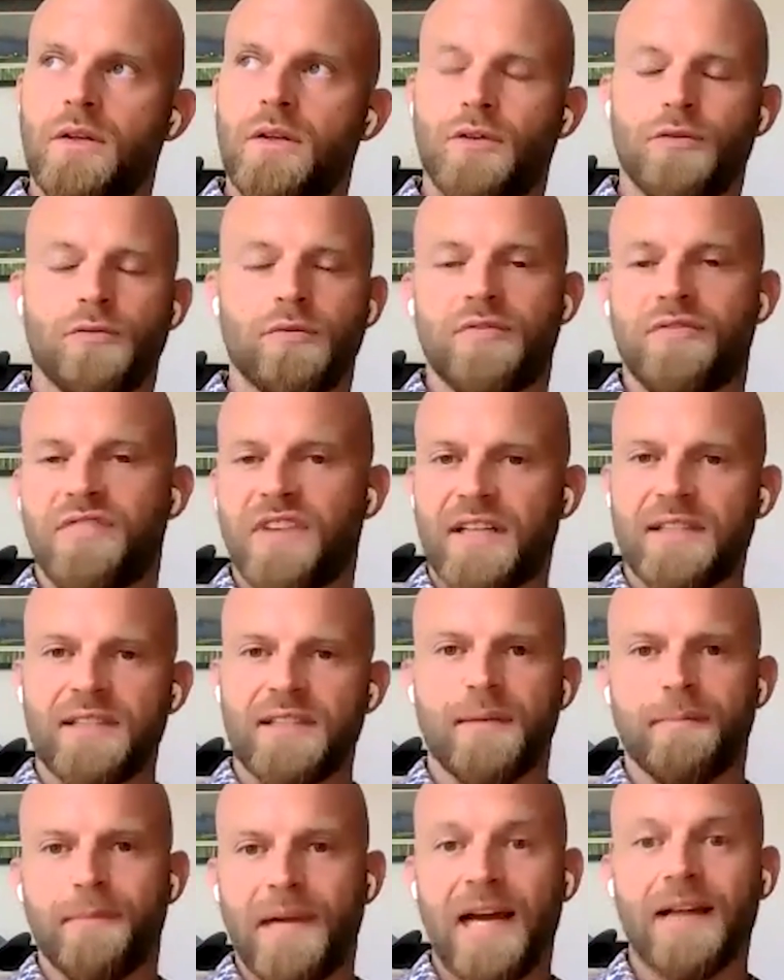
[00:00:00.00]
you're
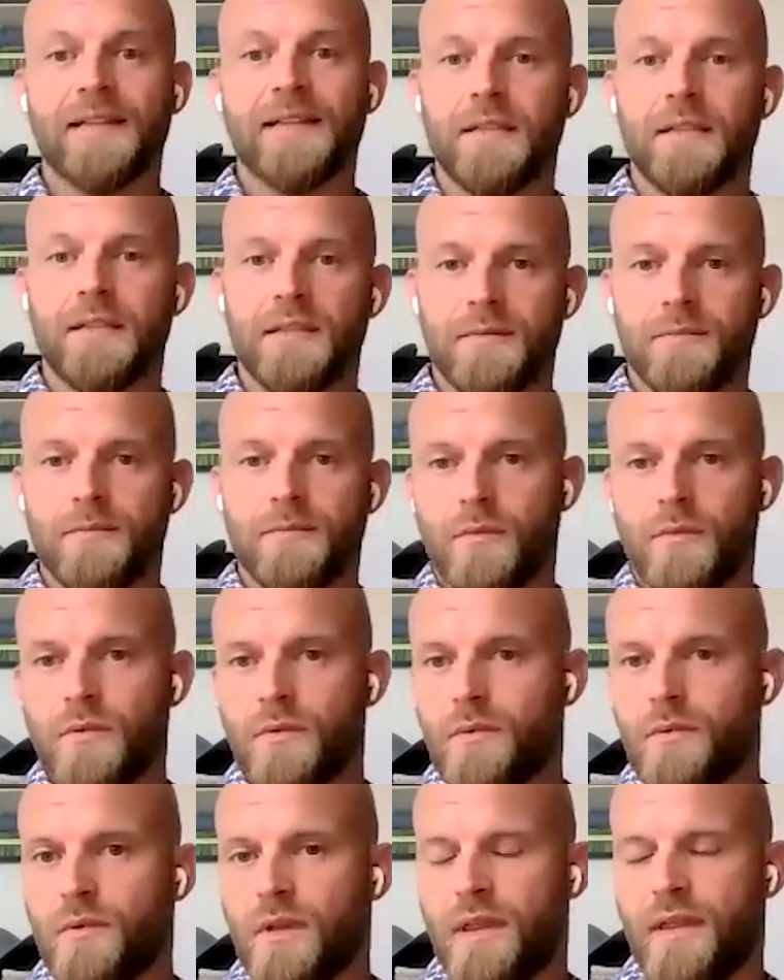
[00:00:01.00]
reflecting back to them
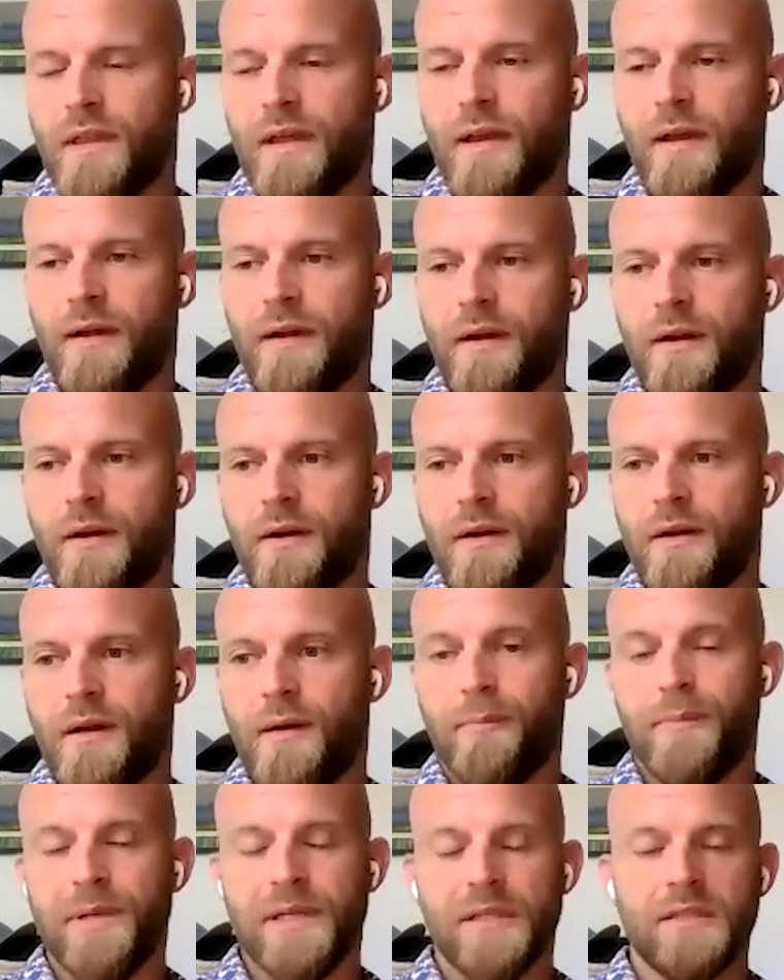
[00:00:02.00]
their
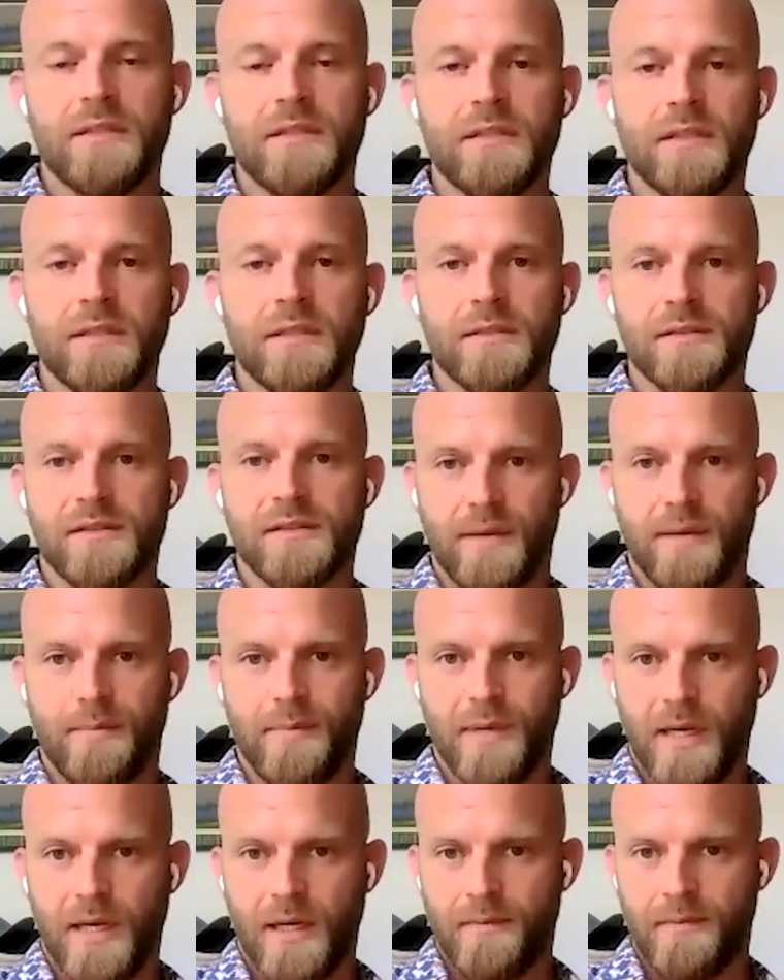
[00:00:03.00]
ability to
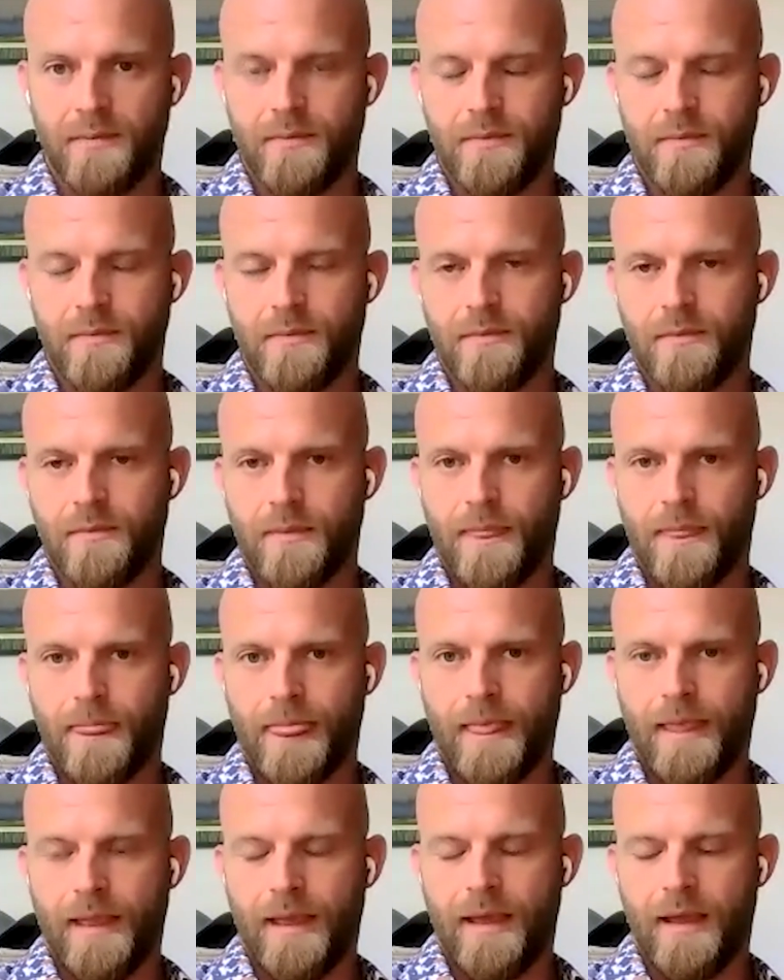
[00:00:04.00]
step up,
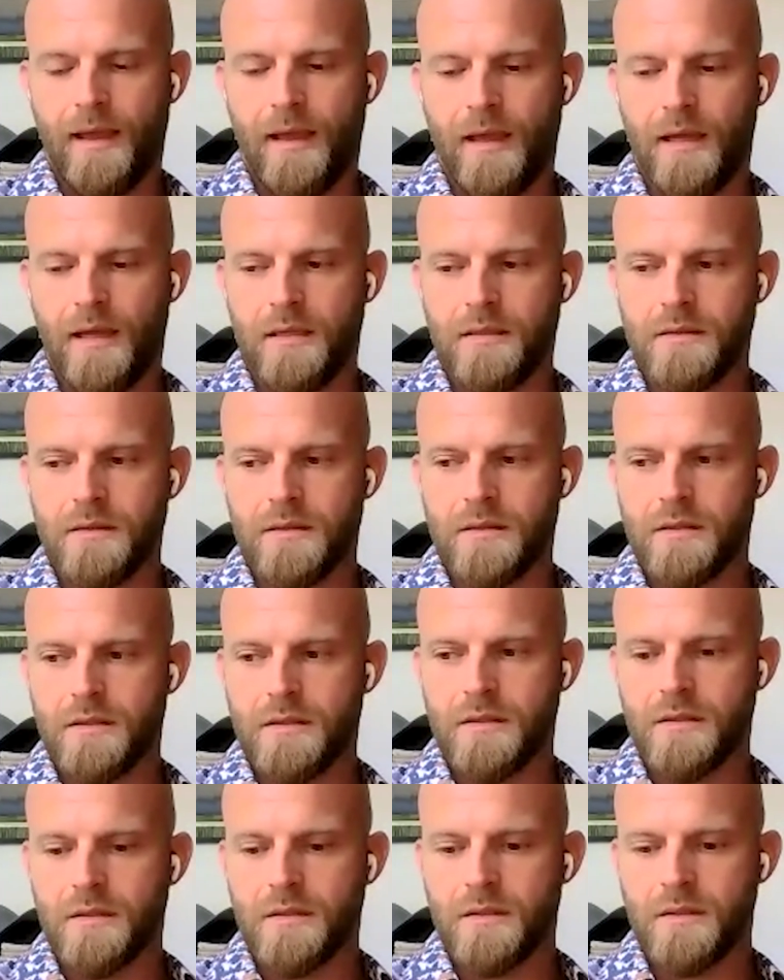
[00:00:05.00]
and
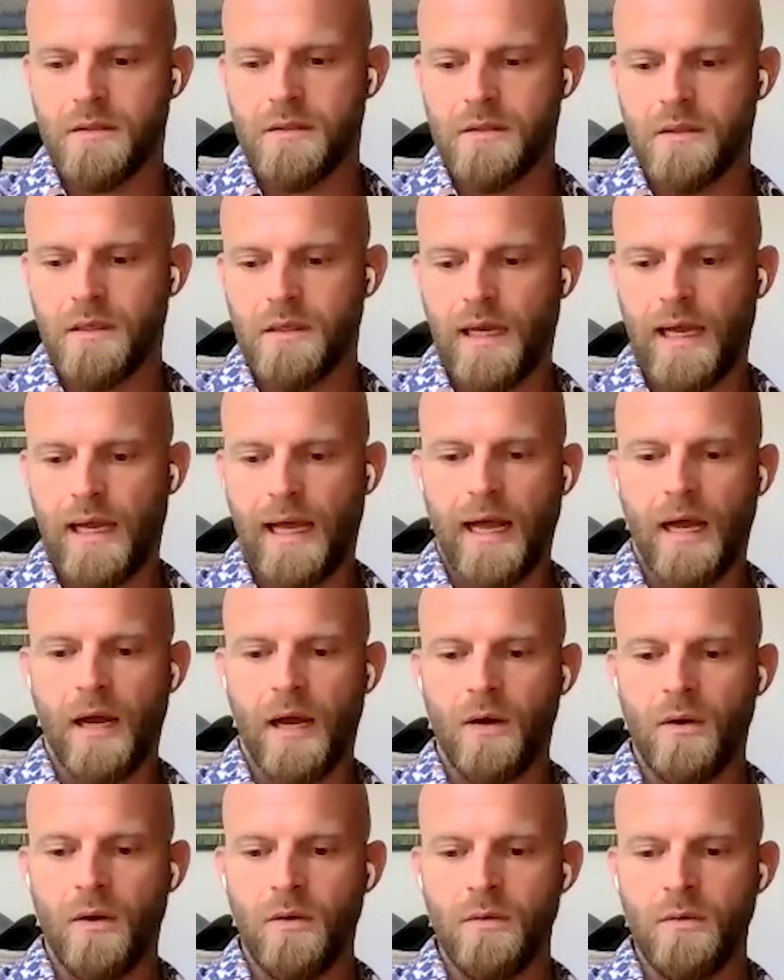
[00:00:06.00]

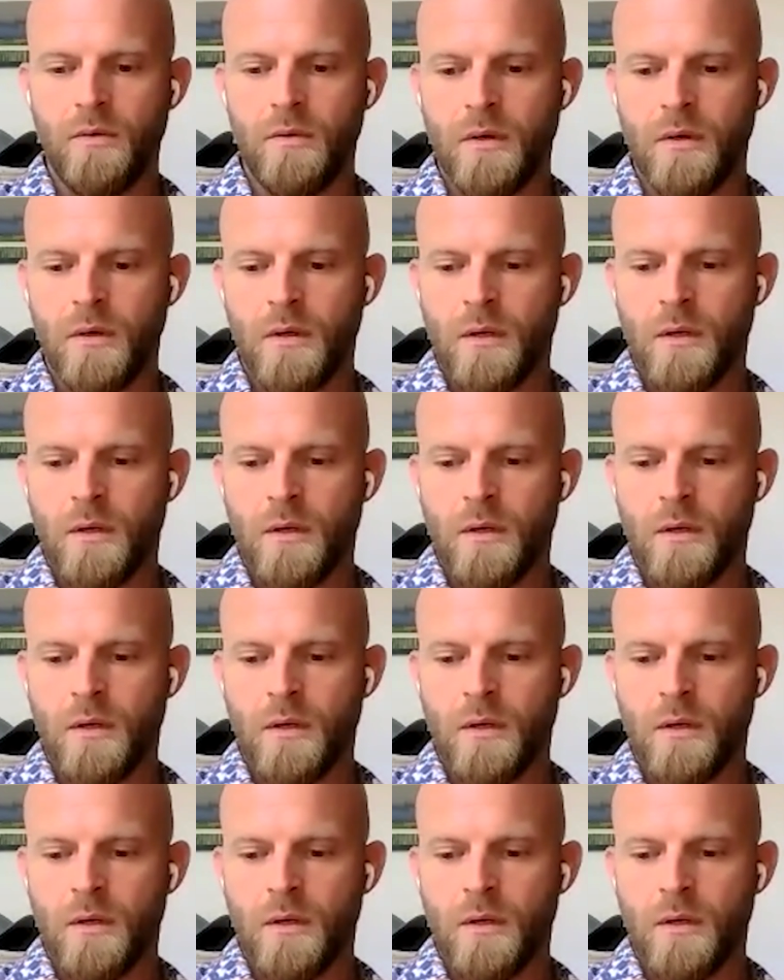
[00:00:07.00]
how